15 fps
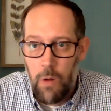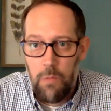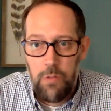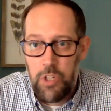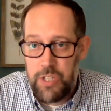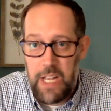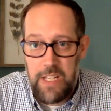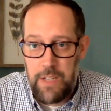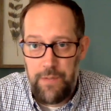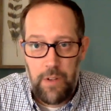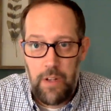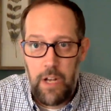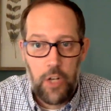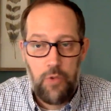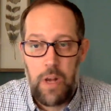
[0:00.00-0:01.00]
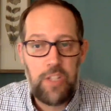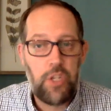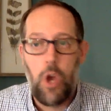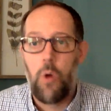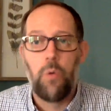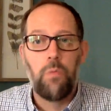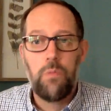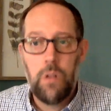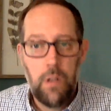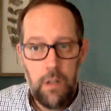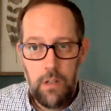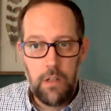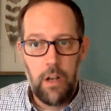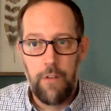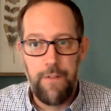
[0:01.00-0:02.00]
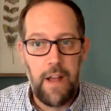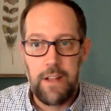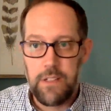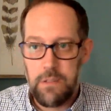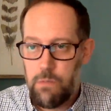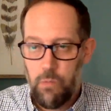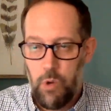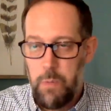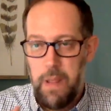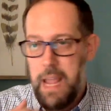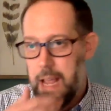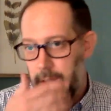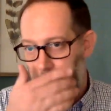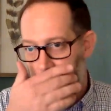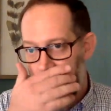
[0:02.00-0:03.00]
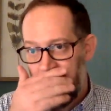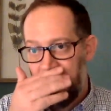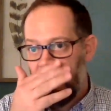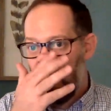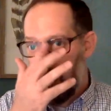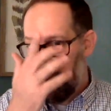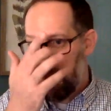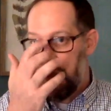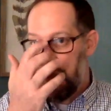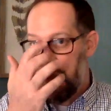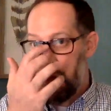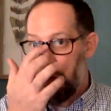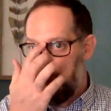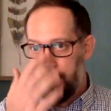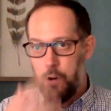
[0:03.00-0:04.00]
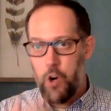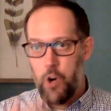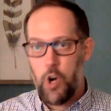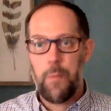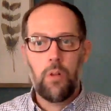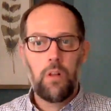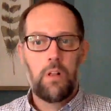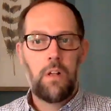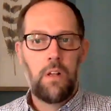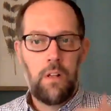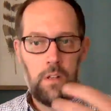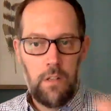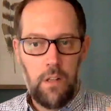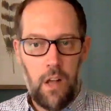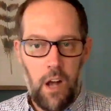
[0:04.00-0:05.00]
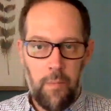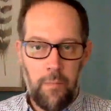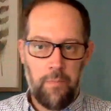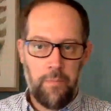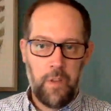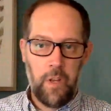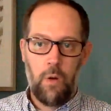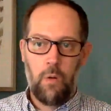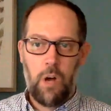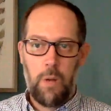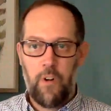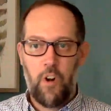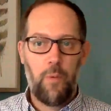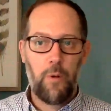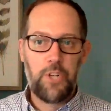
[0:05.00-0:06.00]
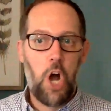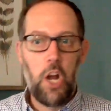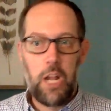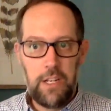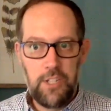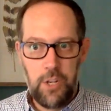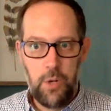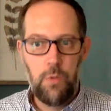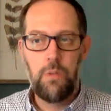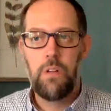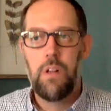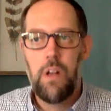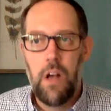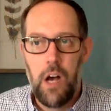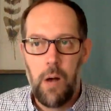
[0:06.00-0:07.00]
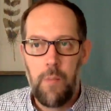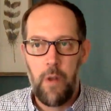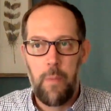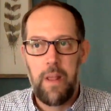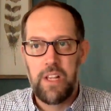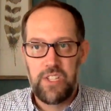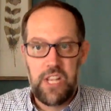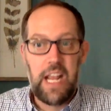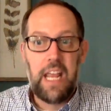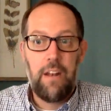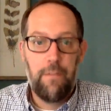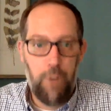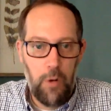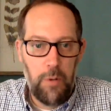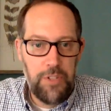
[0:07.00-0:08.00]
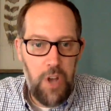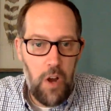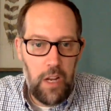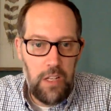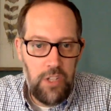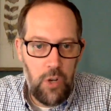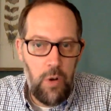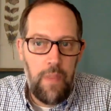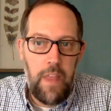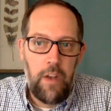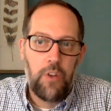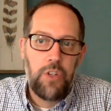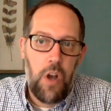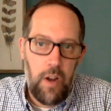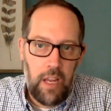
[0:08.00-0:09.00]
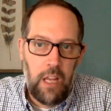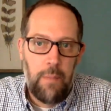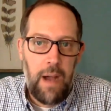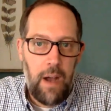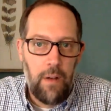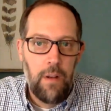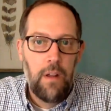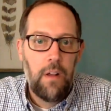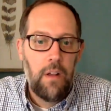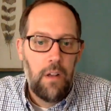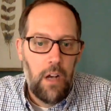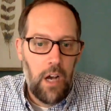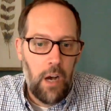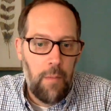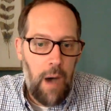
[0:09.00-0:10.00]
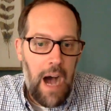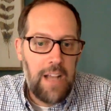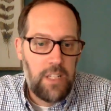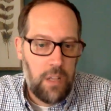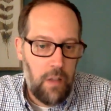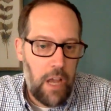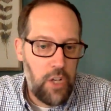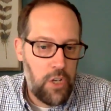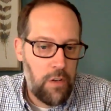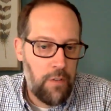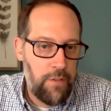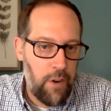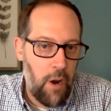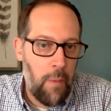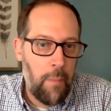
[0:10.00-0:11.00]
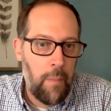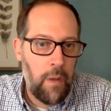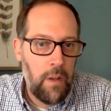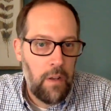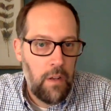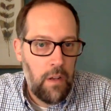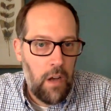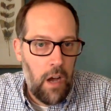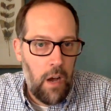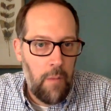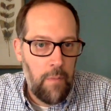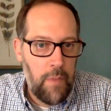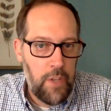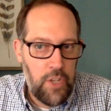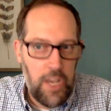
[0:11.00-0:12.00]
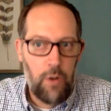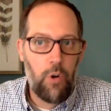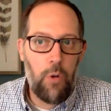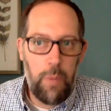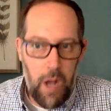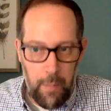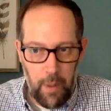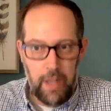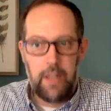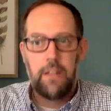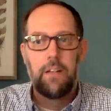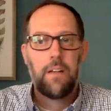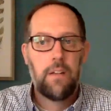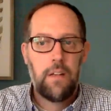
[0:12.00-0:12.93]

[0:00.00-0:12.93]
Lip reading: Just as if a dress code offense would be handled. There would be a verbal, a verbal talking to. There'd be a second verbal talking to, and then you're talking about isolation from the general public,